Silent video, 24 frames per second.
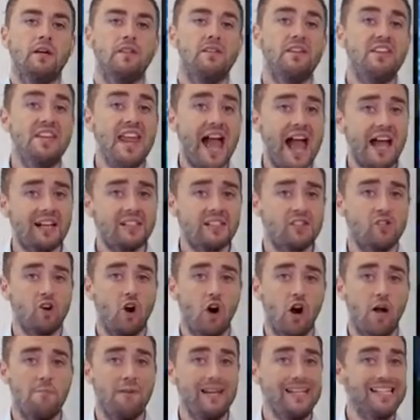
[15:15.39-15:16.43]
The next
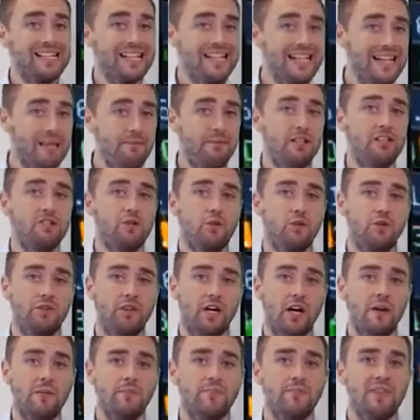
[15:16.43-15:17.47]
type is a limit
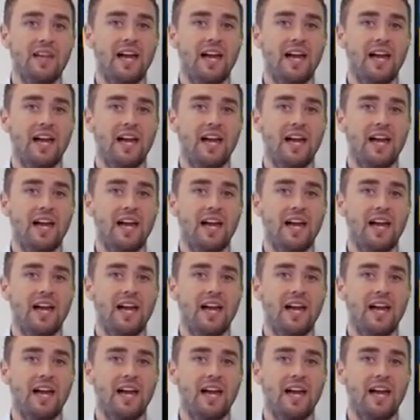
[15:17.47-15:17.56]
order.